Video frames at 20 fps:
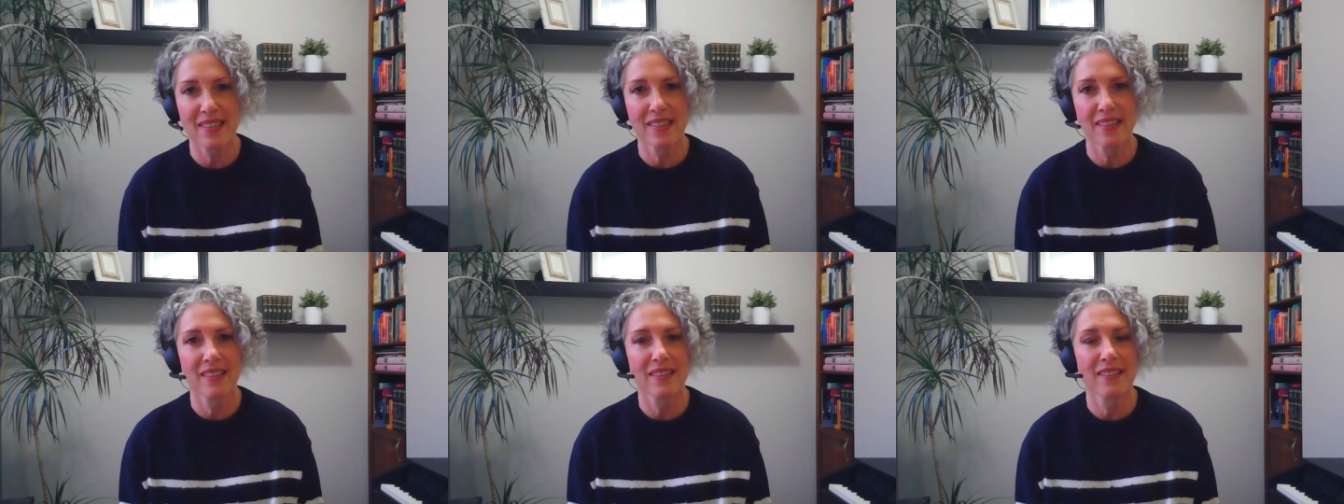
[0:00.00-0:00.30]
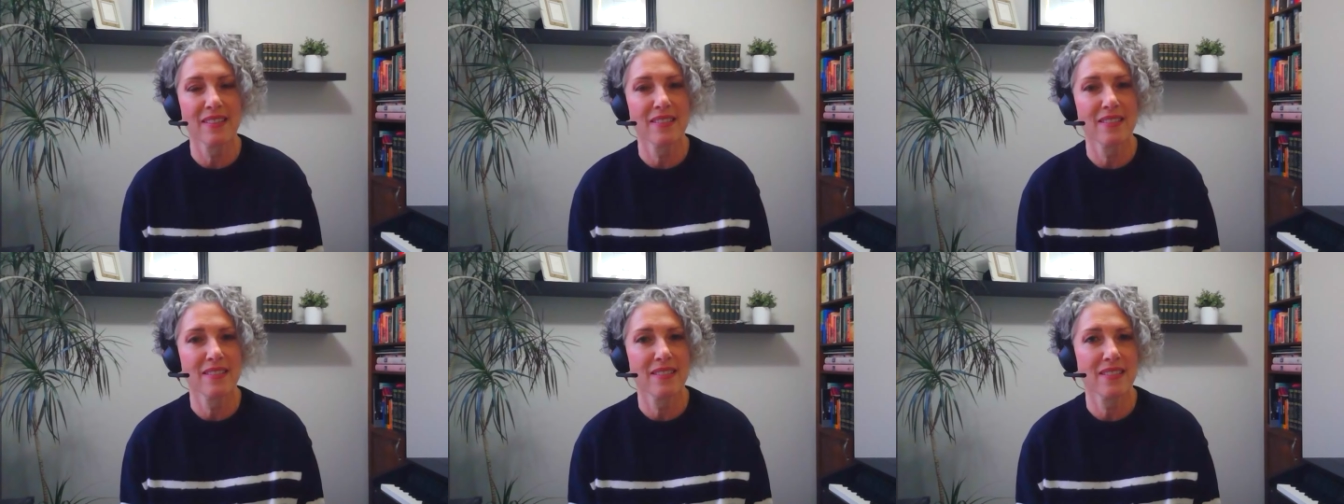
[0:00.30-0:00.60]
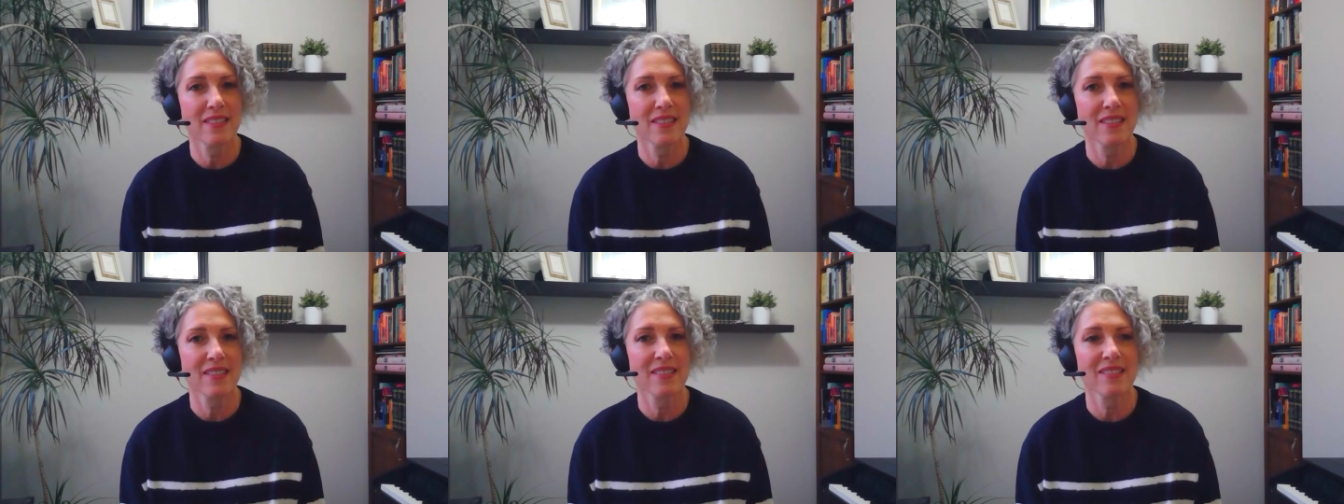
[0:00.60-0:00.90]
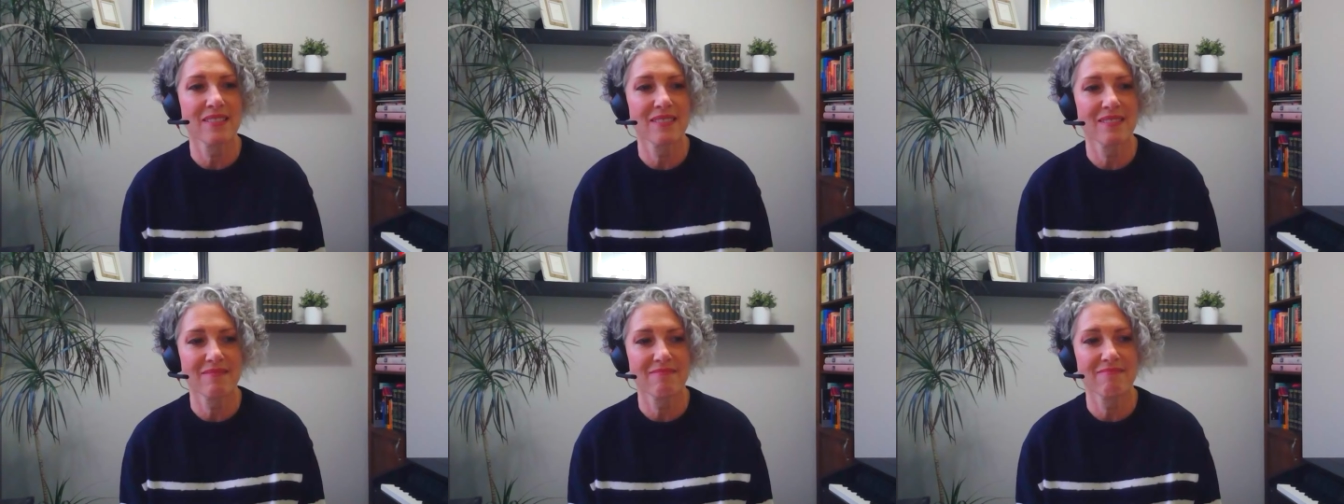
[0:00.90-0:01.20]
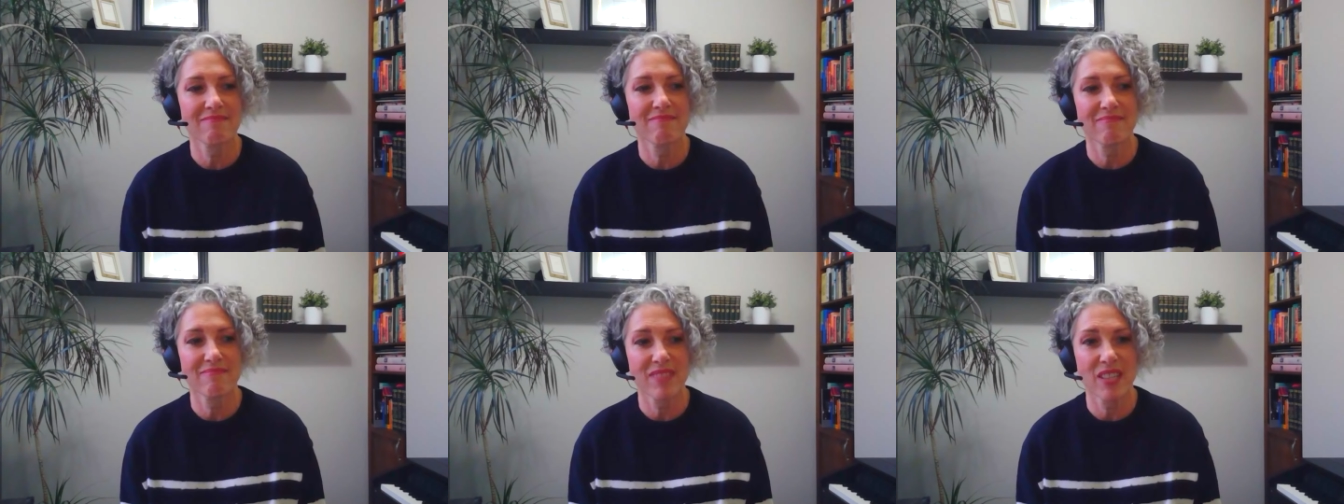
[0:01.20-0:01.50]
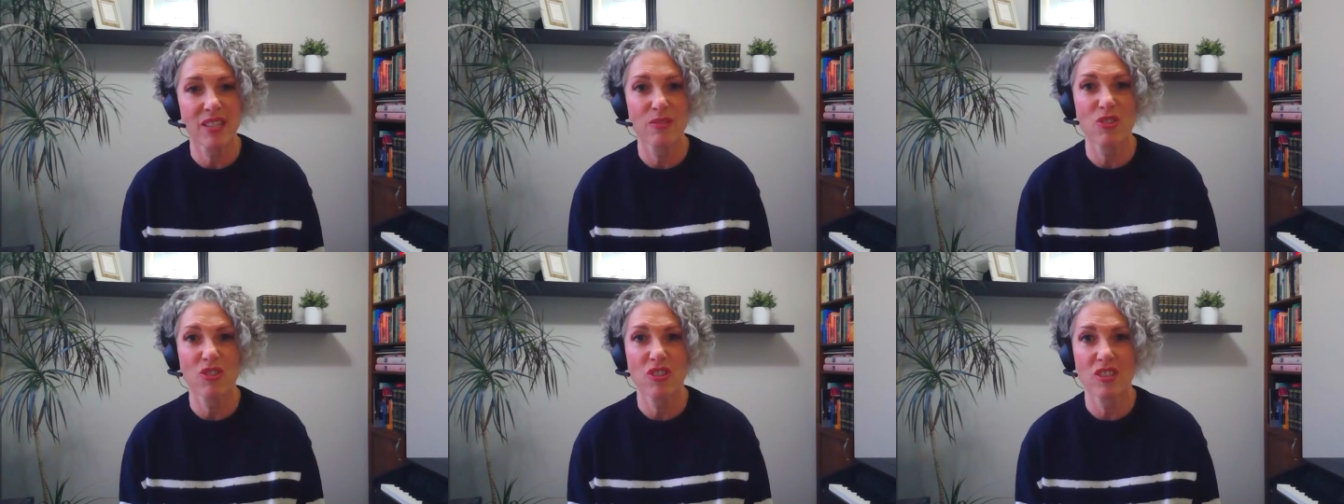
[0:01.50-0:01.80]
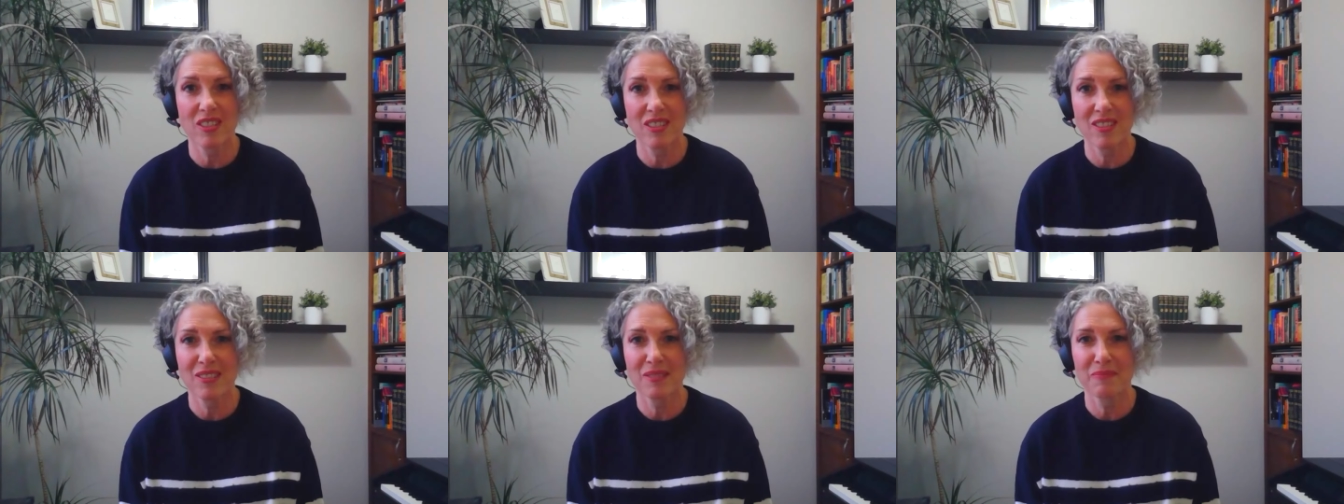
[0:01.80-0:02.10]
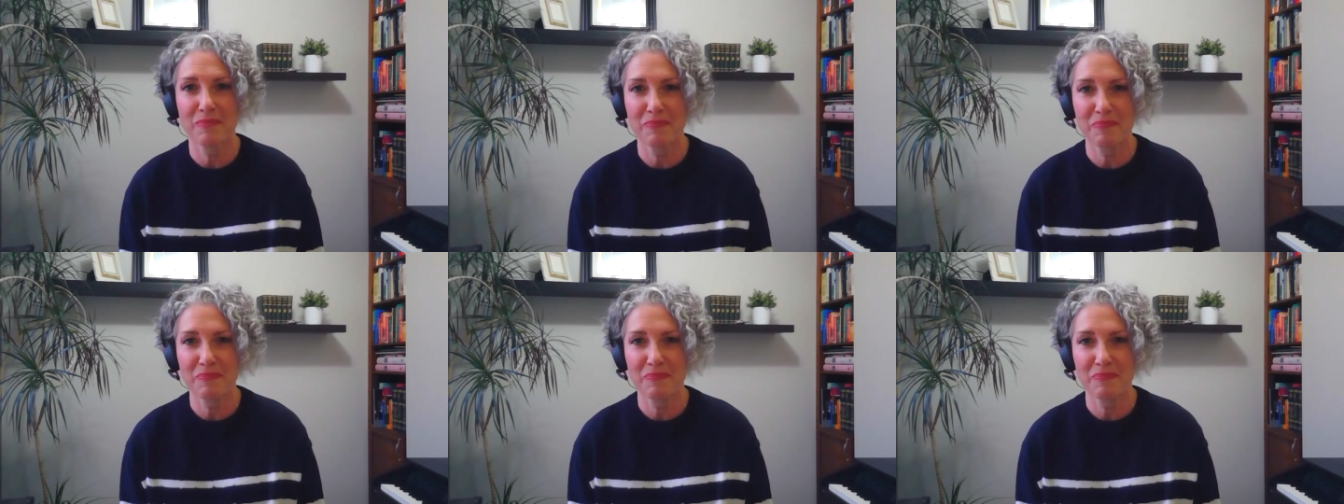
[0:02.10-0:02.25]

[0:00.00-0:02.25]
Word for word: and I was hooked.